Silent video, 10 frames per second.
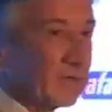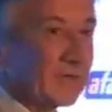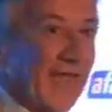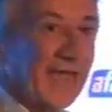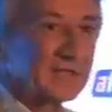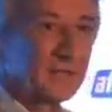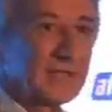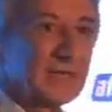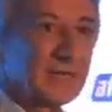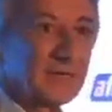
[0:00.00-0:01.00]
on ads
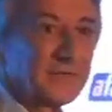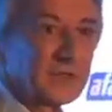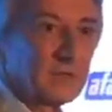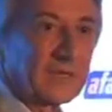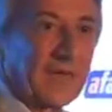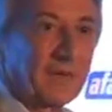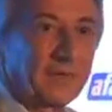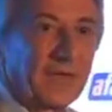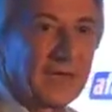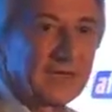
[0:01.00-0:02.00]
within individual
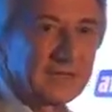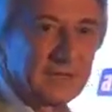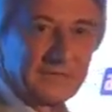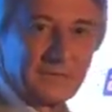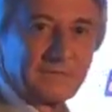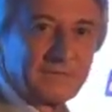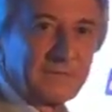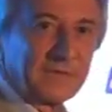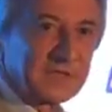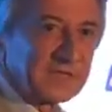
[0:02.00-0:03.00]
campaigns. I don't know if
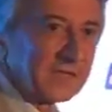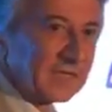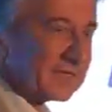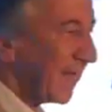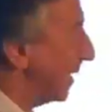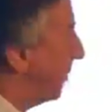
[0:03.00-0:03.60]
you've ever seen these data